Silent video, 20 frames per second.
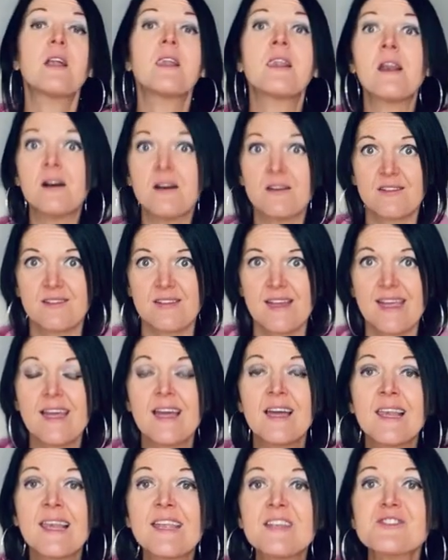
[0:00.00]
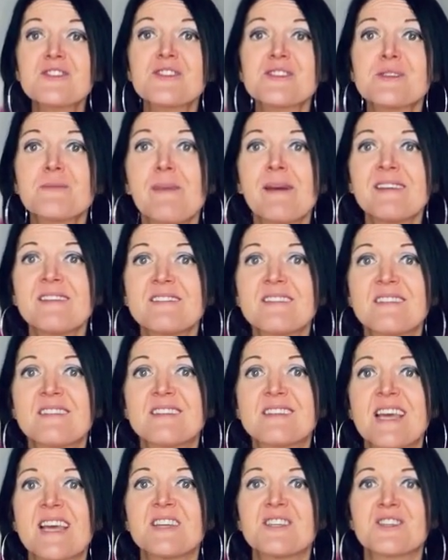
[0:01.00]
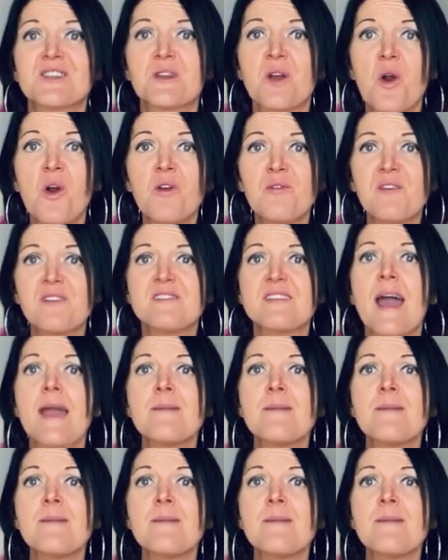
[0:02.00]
Lastly, a literature-based dissertation offers